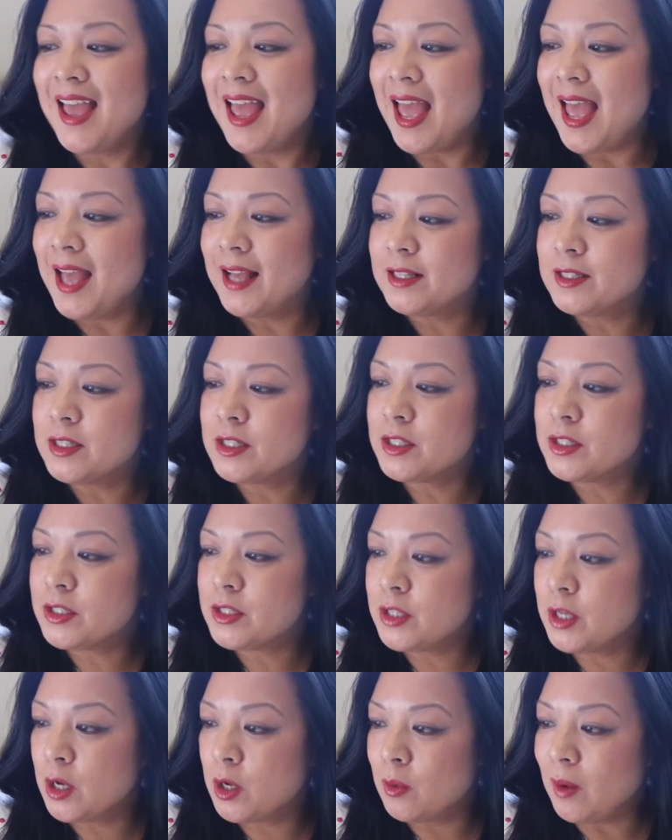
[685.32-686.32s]
And
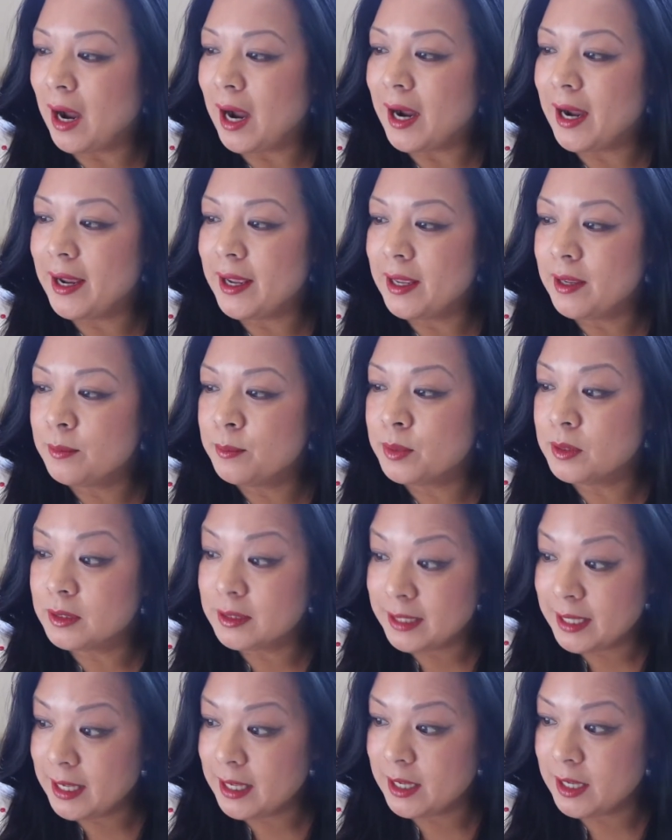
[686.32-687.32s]
so I
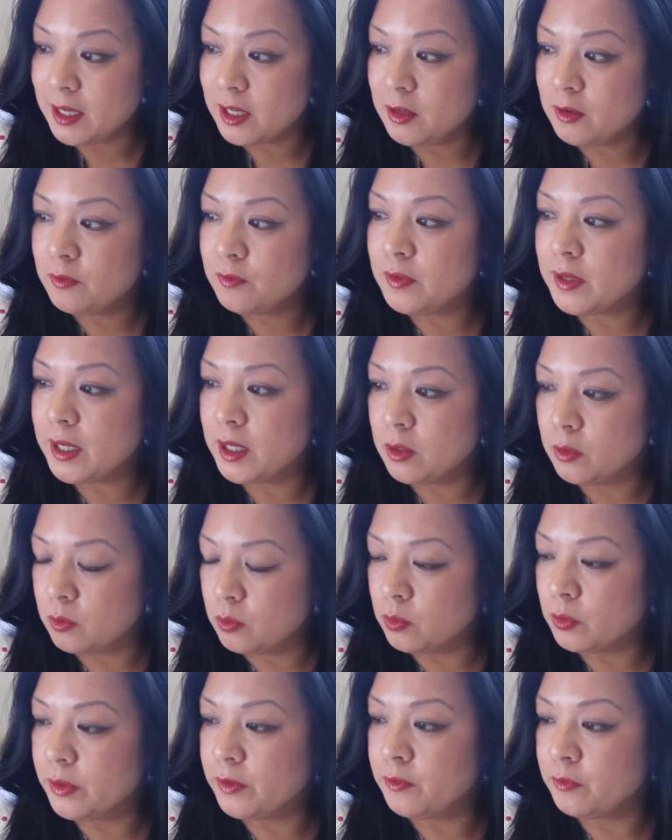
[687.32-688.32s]
believe it
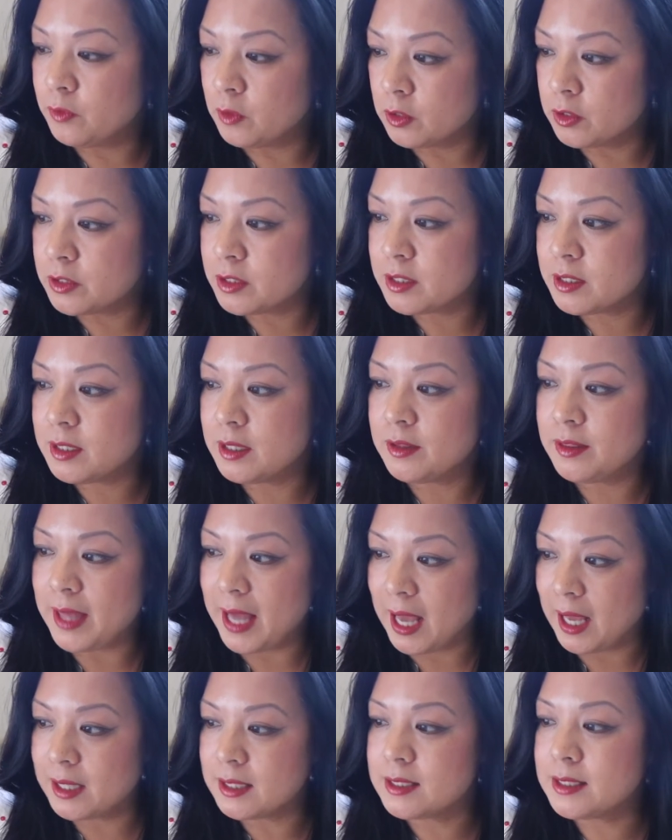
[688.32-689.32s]
refers to
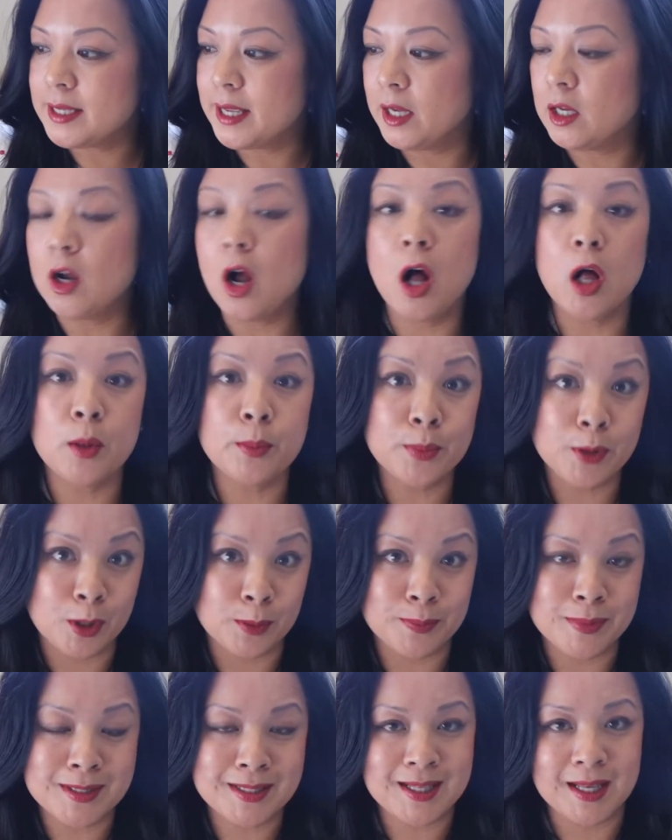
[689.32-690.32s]
that, saying
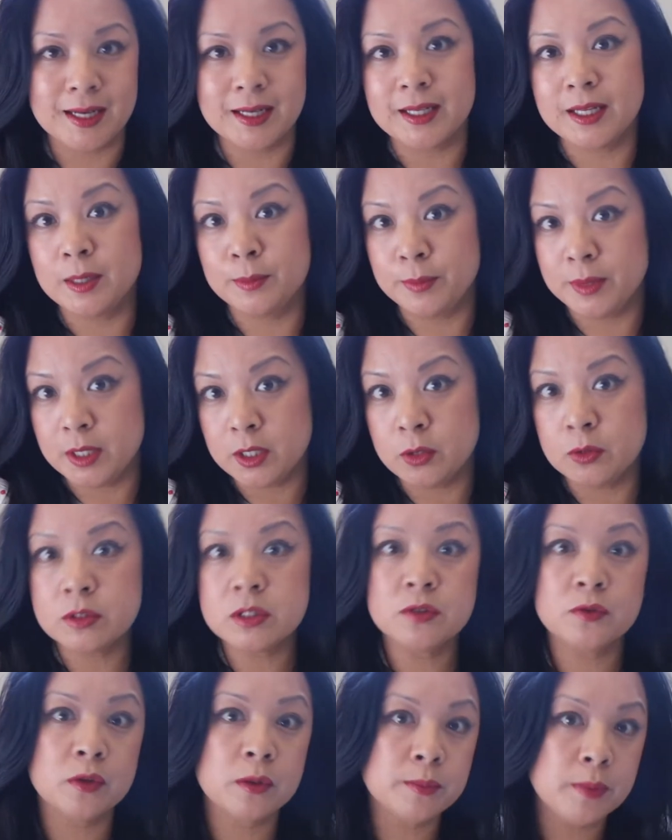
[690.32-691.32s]
all-purpose, that it can be
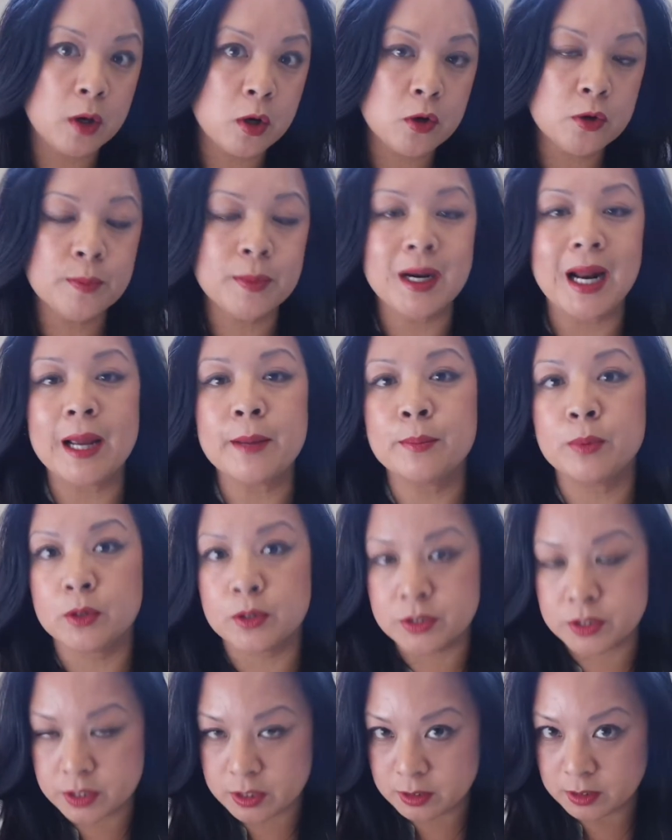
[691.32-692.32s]
used for both, but I
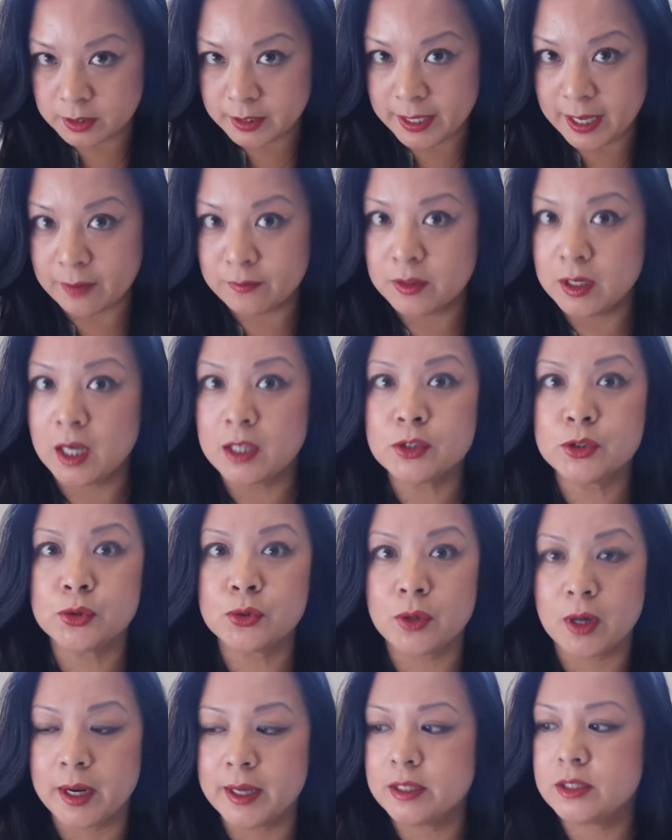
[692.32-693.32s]
personally have not
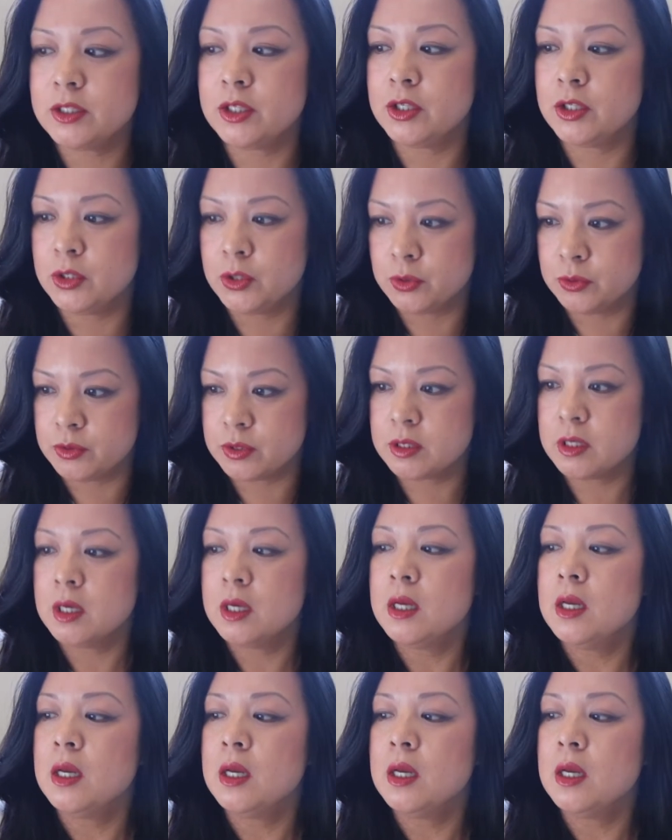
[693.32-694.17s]
tried to use